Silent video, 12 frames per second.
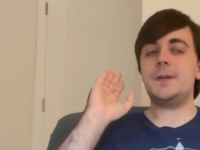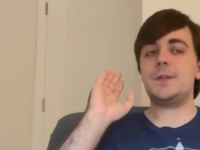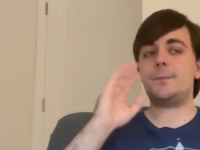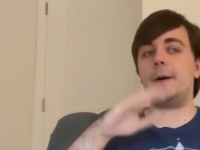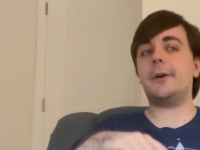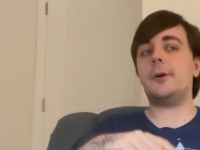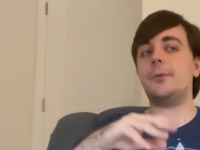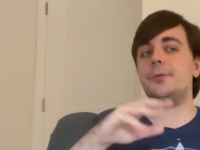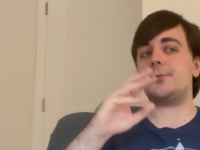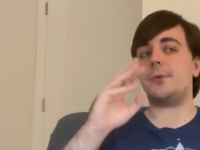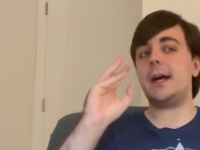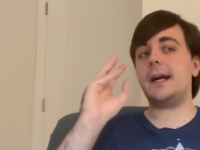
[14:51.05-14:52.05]
Spyro the
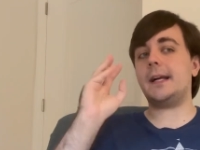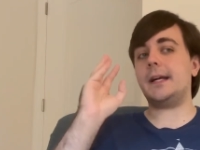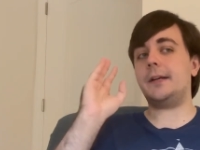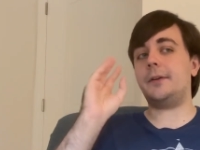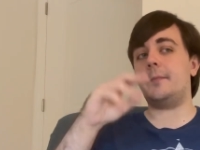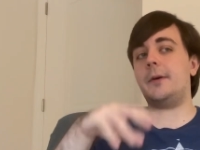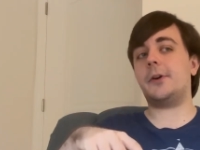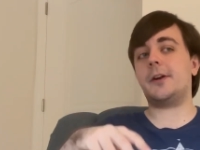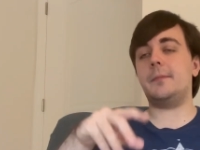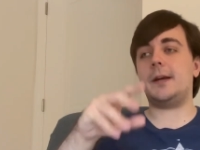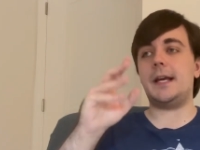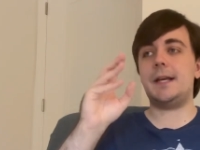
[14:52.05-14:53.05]
Dragon,
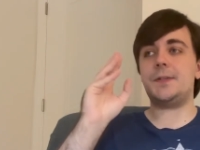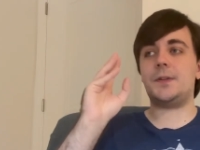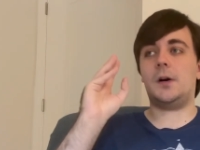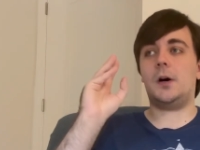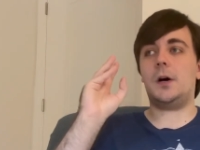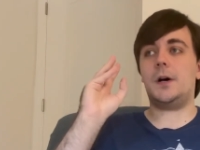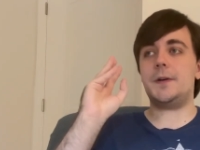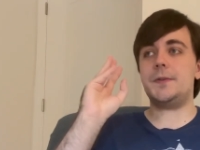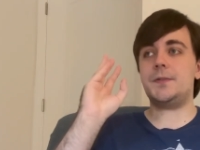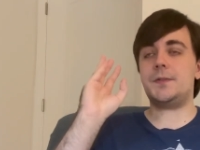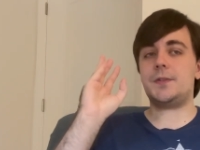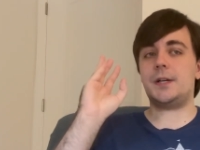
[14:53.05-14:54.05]
American McGee's
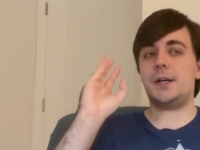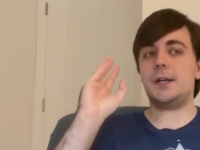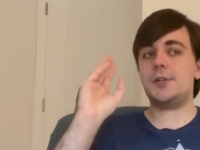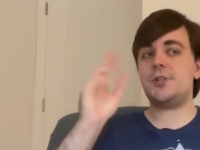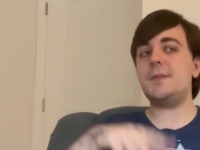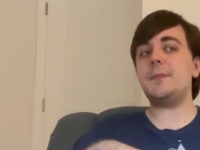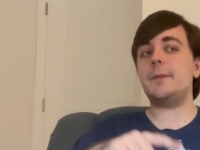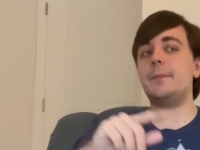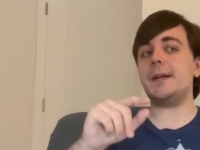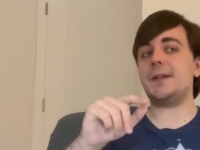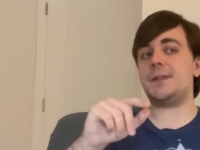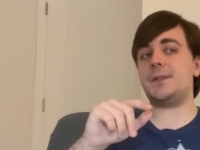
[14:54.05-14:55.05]
Oz, uh, Sheep in the
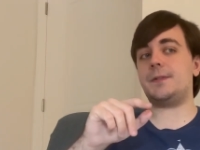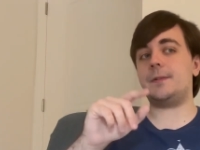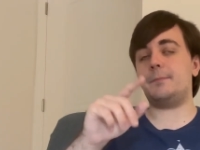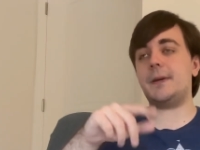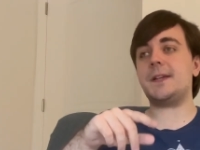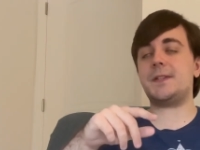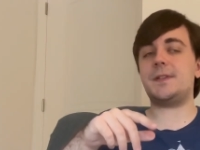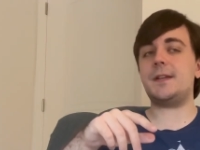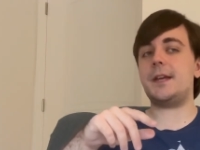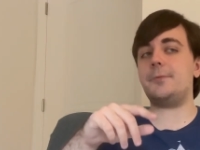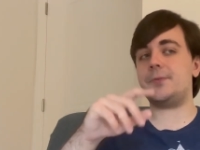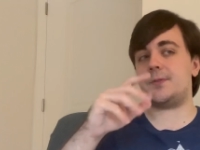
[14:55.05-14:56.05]
Big Big
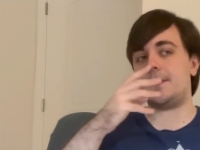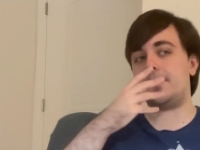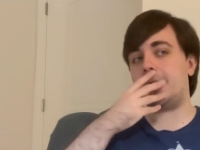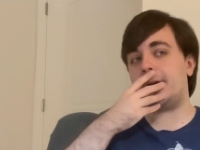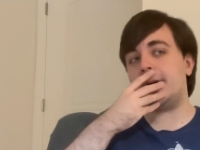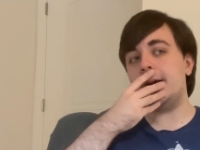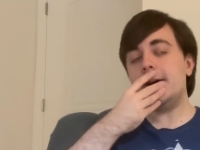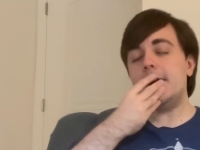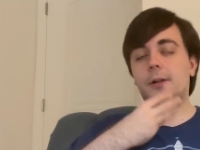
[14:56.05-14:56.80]
City was in there.